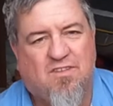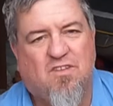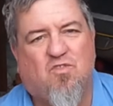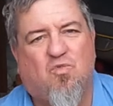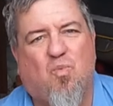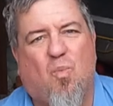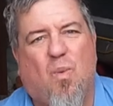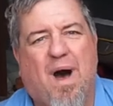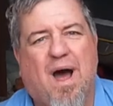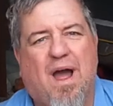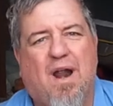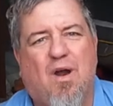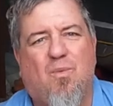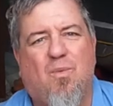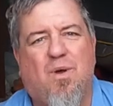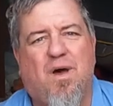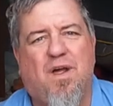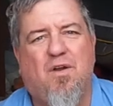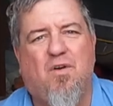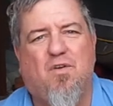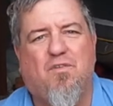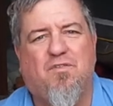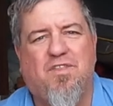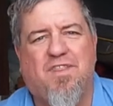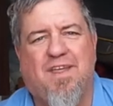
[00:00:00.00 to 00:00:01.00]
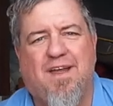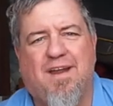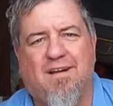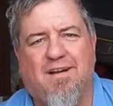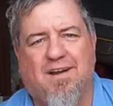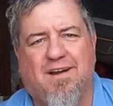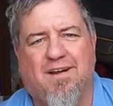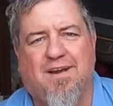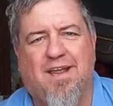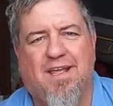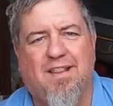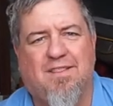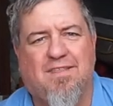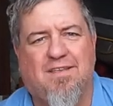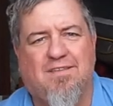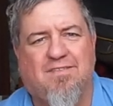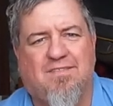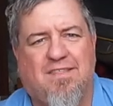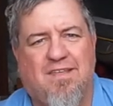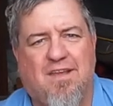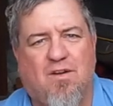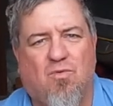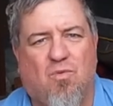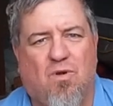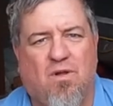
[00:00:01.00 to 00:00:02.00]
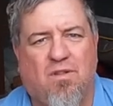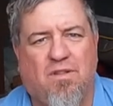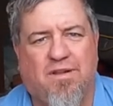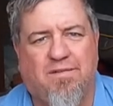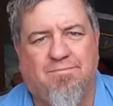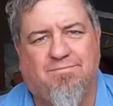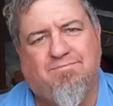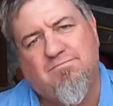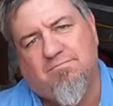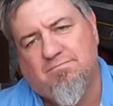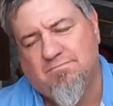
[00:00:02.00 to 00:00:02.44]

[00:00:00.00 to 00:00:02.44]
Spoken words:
this wire run over there and get this thing rolling.